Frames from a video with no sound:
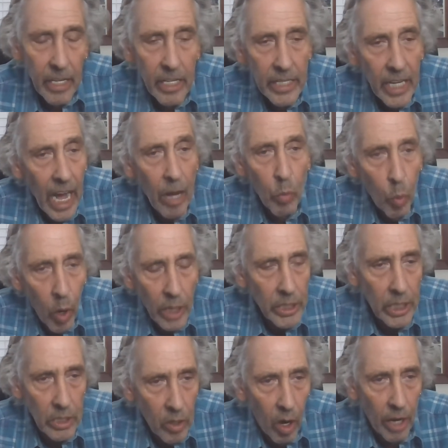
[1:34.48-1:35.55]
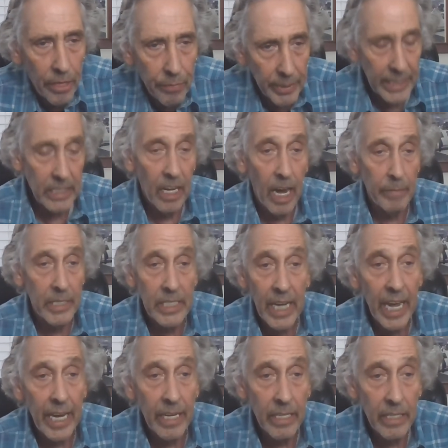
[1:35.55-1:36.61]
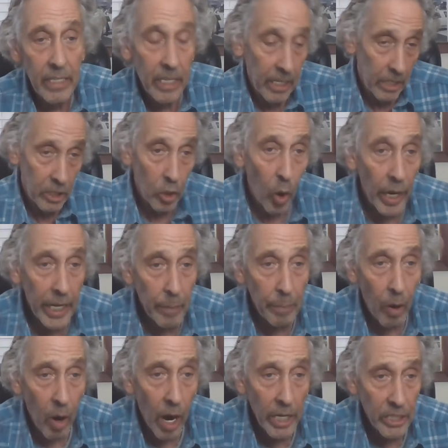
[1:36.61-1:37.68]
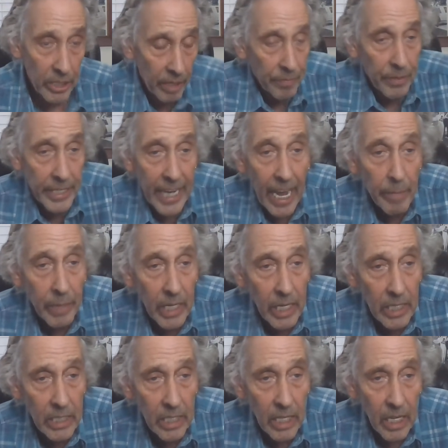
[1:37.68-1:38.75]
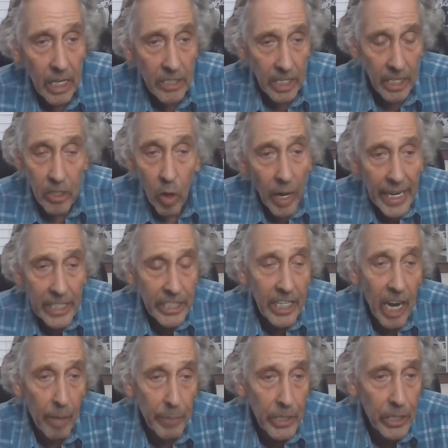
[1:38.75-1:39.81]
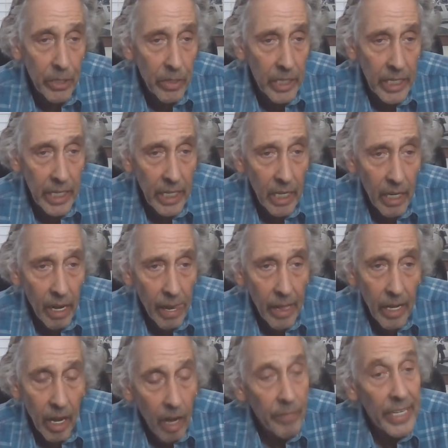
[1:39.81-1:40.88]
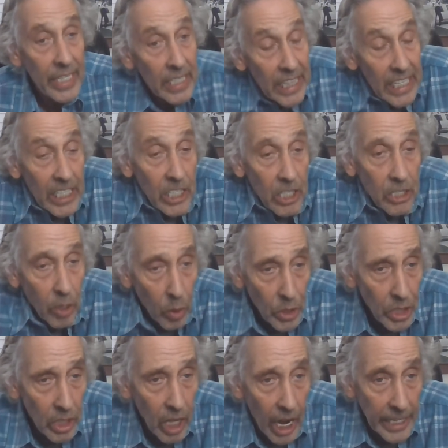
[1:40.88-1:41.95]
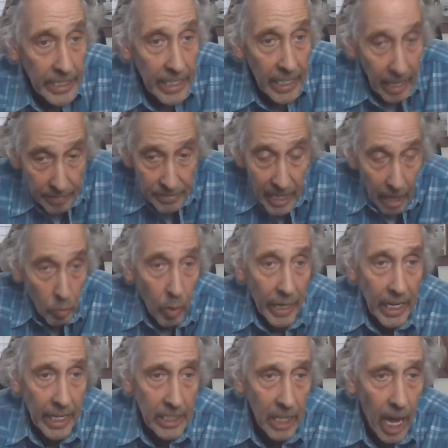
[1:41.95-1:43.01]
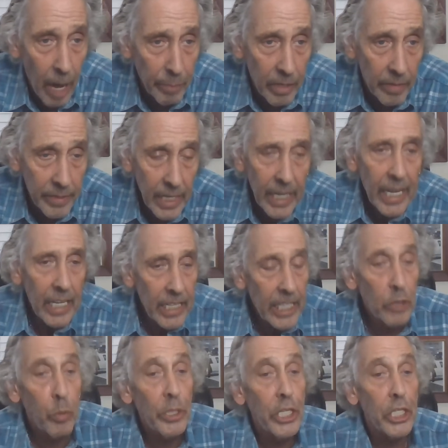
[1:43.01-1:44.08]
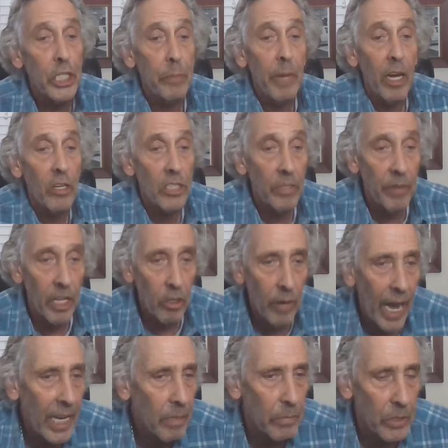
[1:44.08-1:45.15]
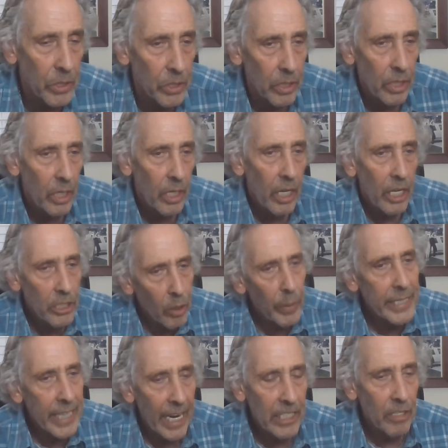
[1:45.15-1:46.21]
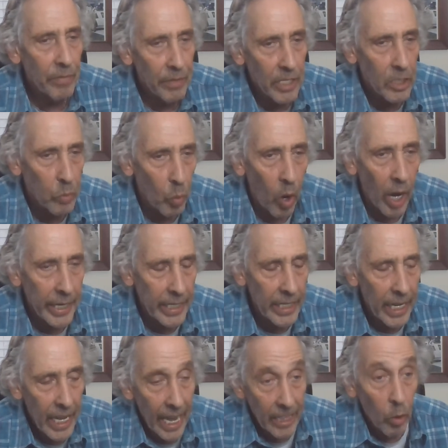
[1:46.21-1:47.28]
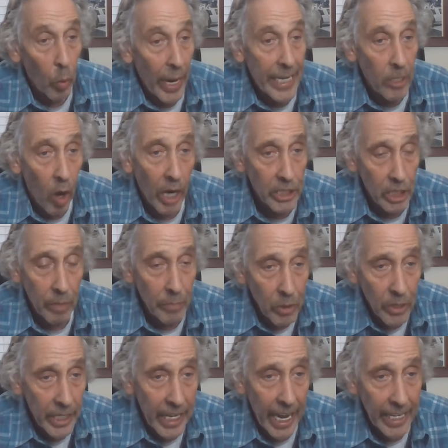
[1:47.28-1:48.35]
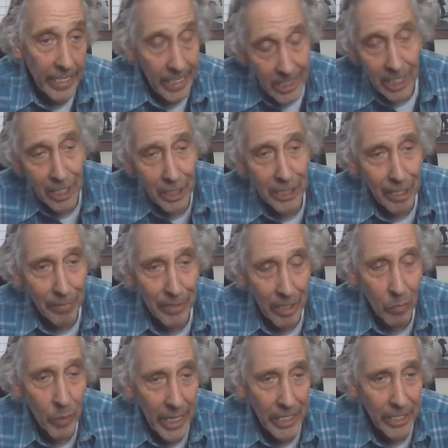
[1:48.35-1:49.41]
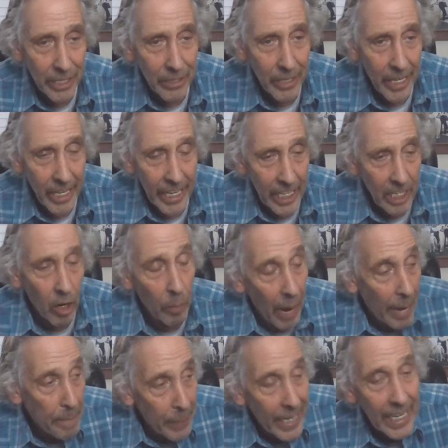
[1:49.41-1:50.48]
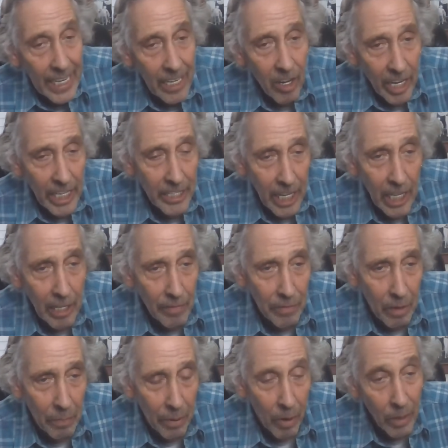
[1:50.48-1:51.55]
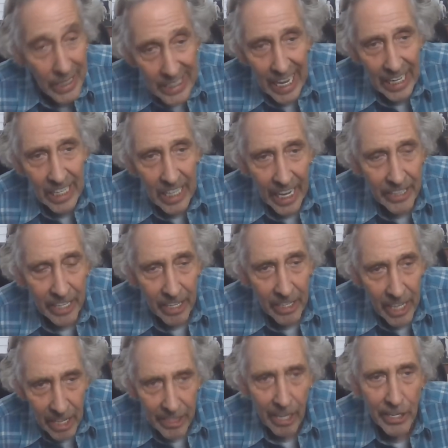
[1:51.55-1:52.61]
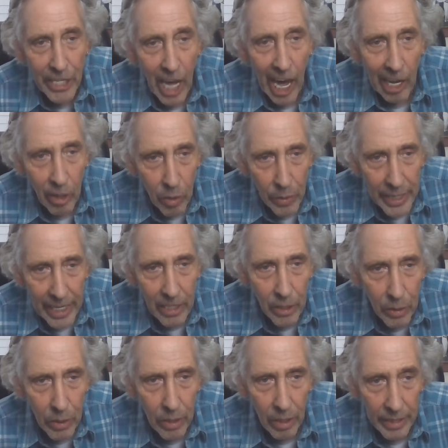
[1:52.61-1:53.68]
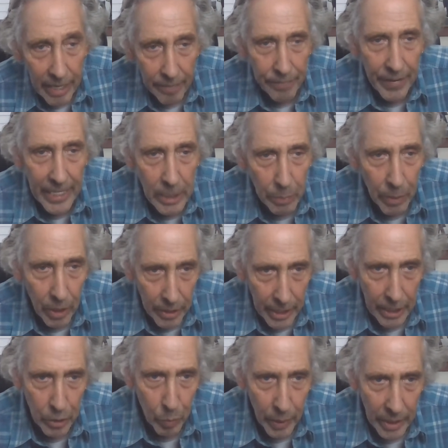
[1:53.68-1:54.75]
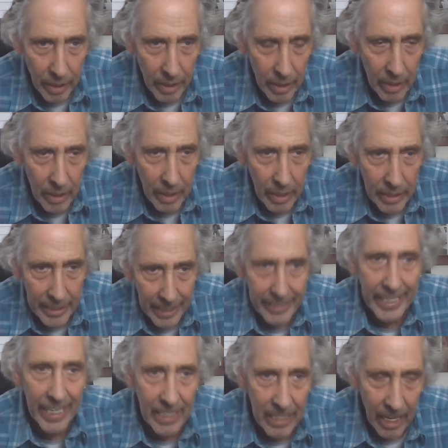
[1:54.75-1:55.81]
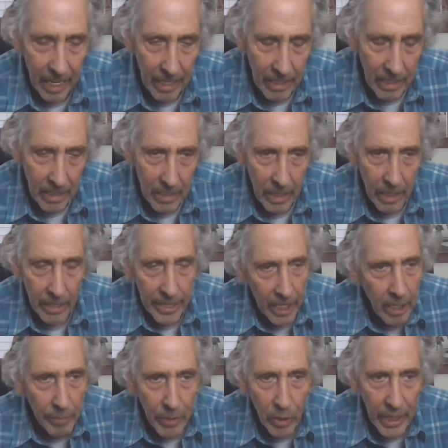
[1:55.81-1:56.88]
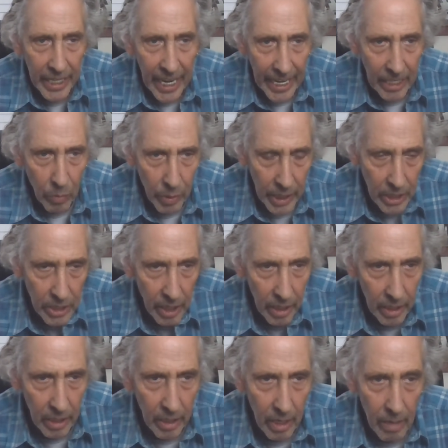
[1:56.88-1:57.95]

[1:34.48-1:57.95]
The guy walks his dog 3 times a day. Doggy parks, different neighborhoods. So the dog has the opportunity of at least socializing, if not right on top of, at least with the smells of other animals. So he takes him for this walk, and the way dogs communicate is a little different than we do. By peeing on a telephone pole, it's kind of like their Yahoo, their Google, their Facebook, their Twitter, their TikTok. They're communicating with each other.